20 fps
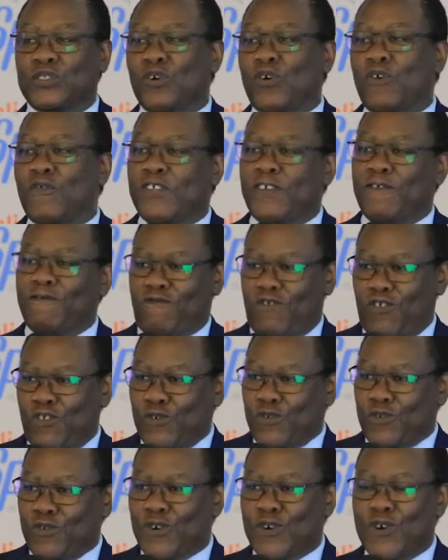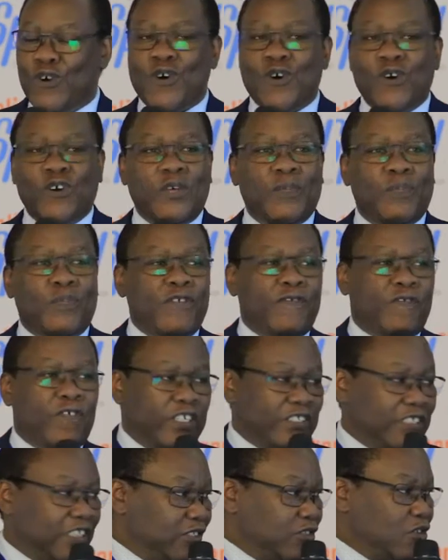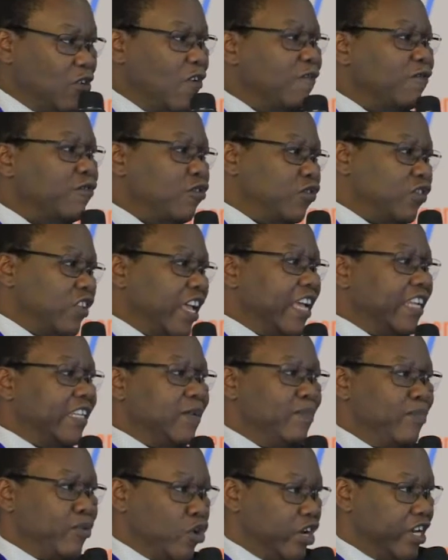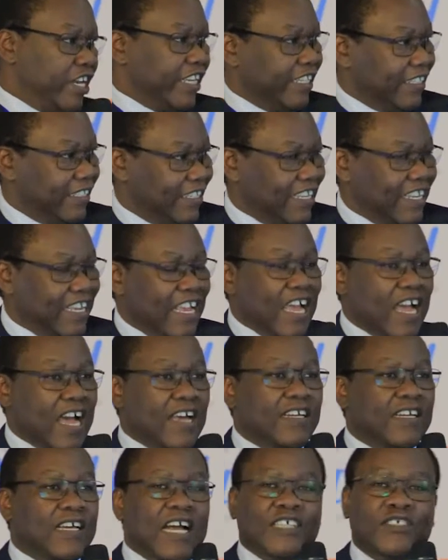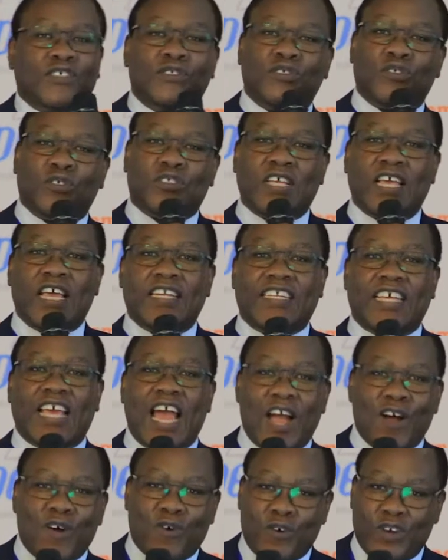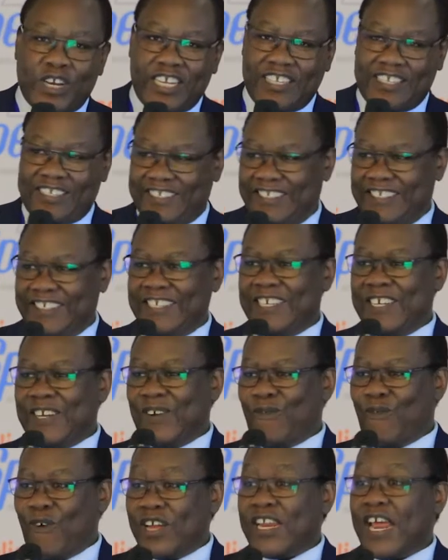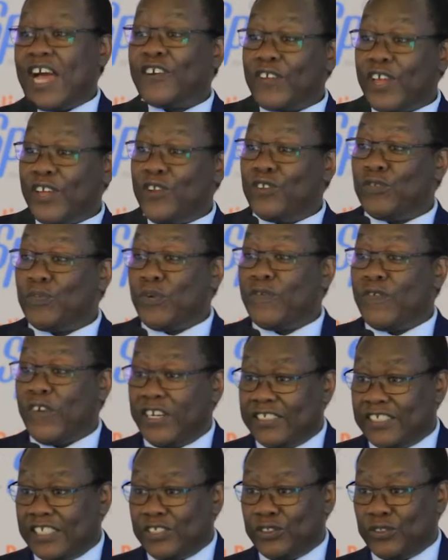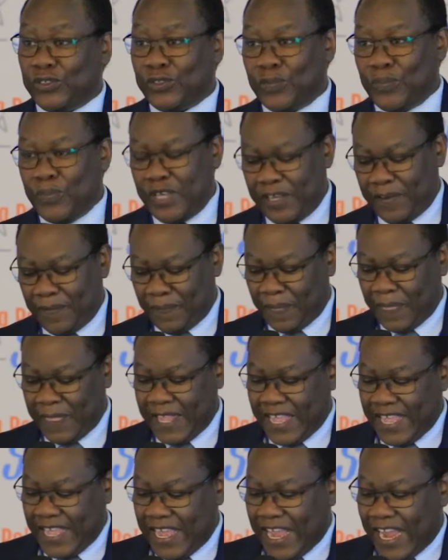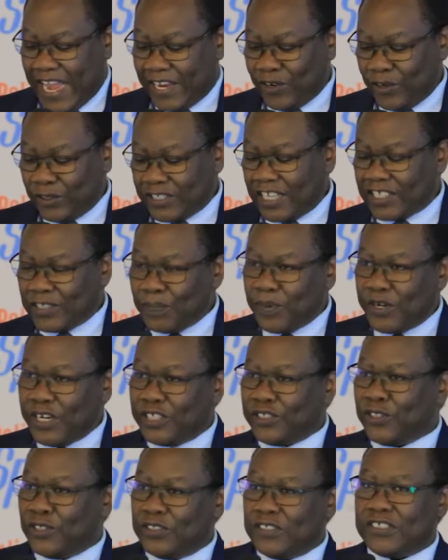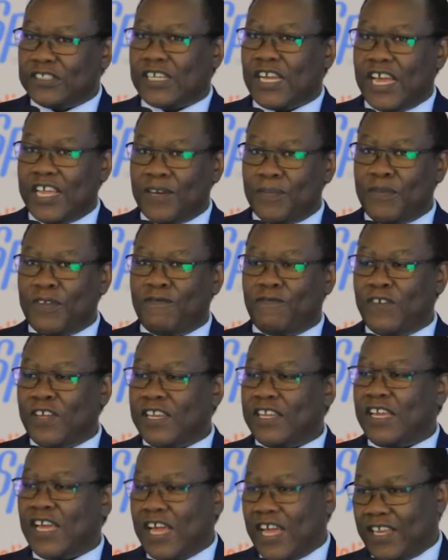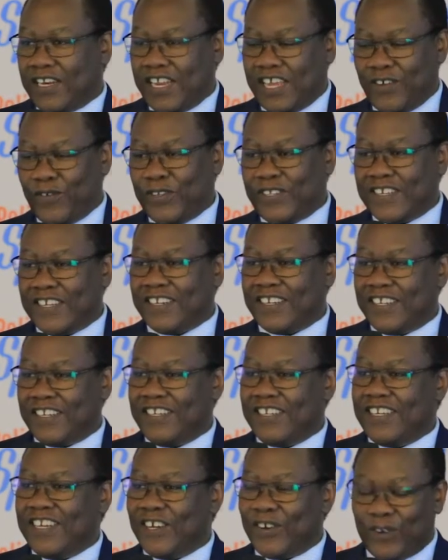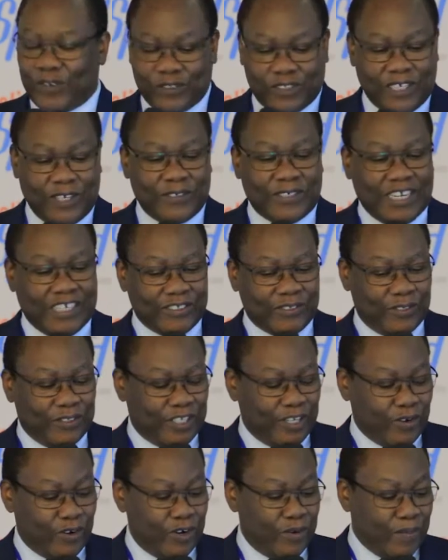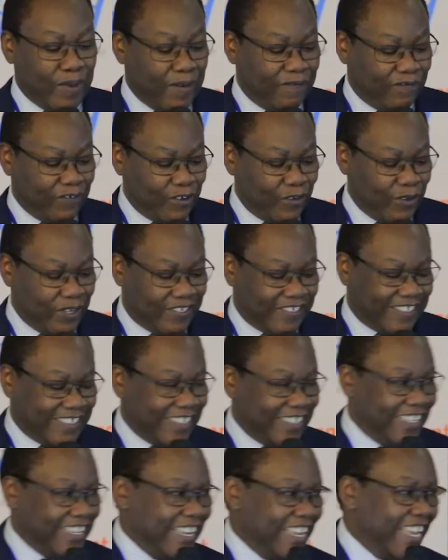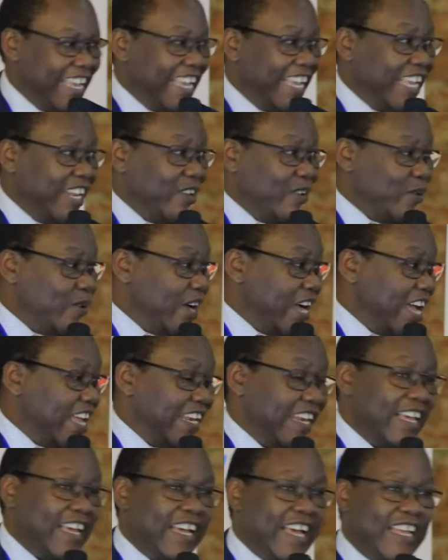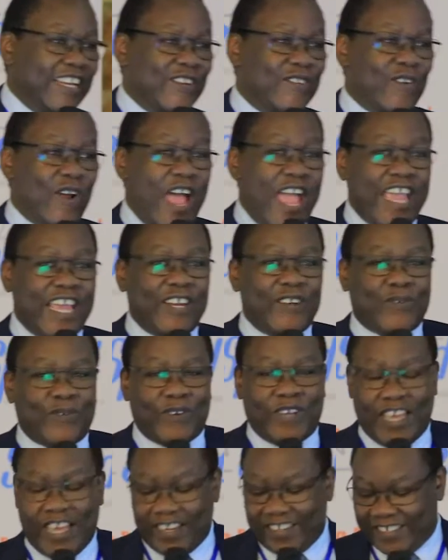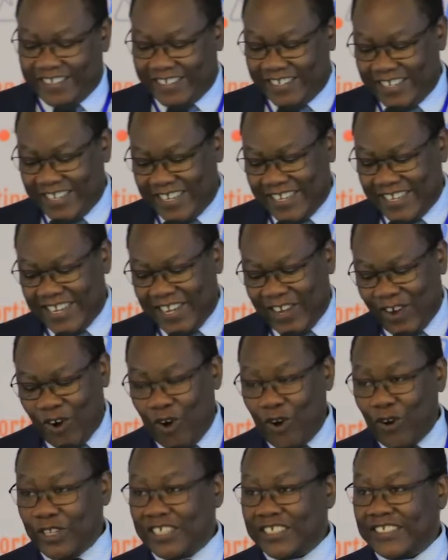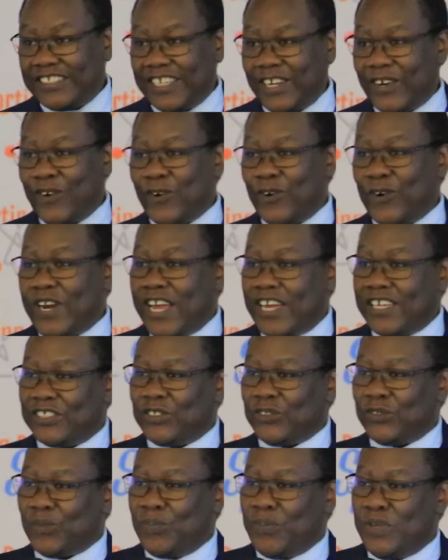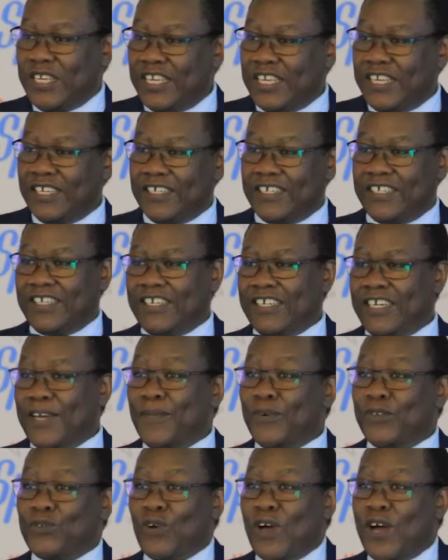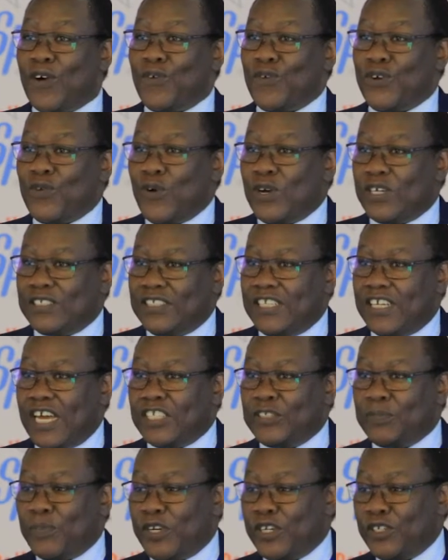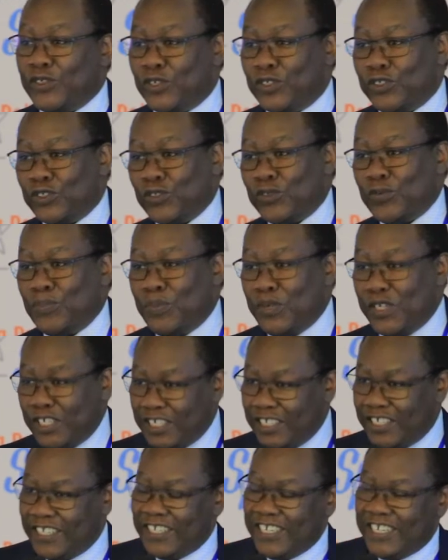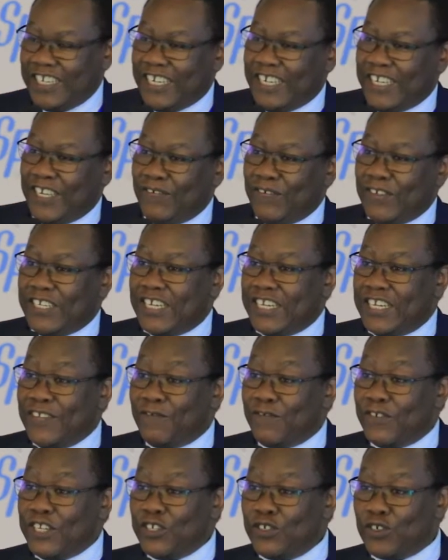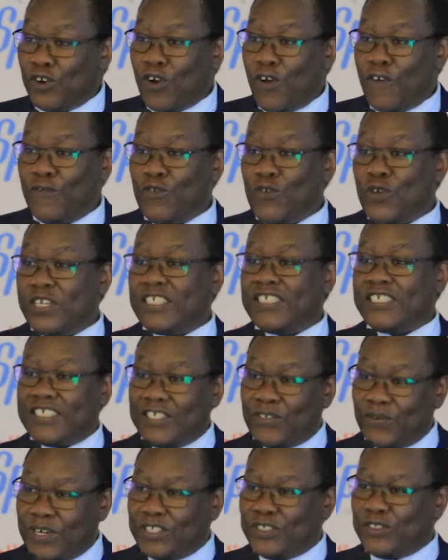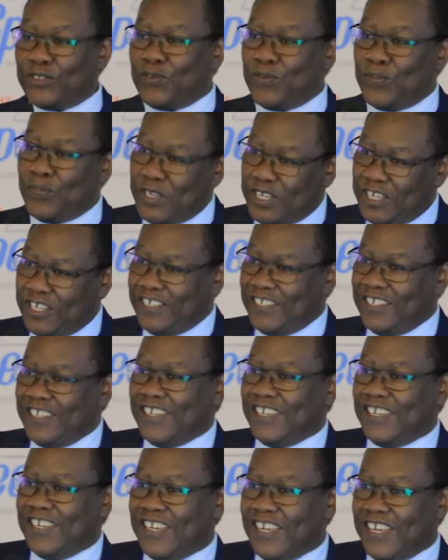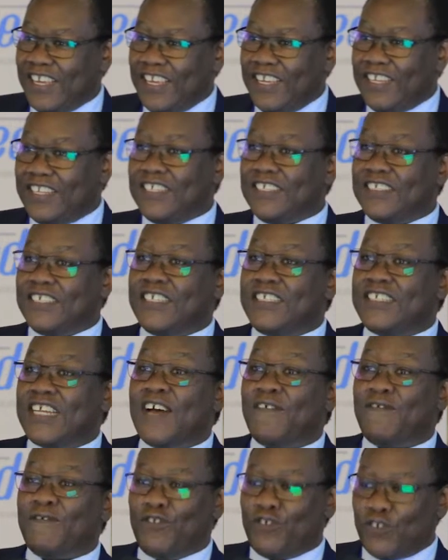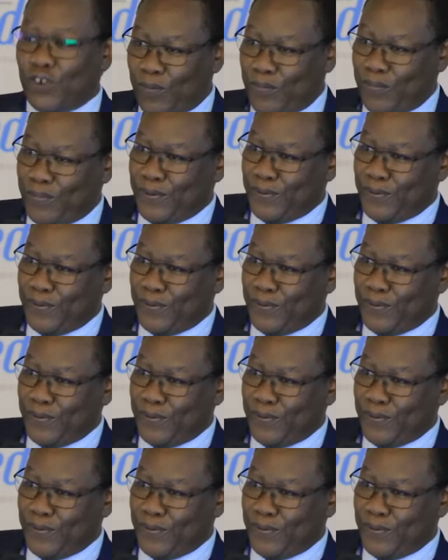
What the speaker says: of the few or the preferences of society broadly? And can society agree what actually those preferences should be? And those aspirations can be very hard. I recently did a consultance on the roadmap for UHC in Uganda, and trying to get all the stakeholders to be able to agree what the aspiration should be. Even the definition of UHC, what should be, it is a tough job.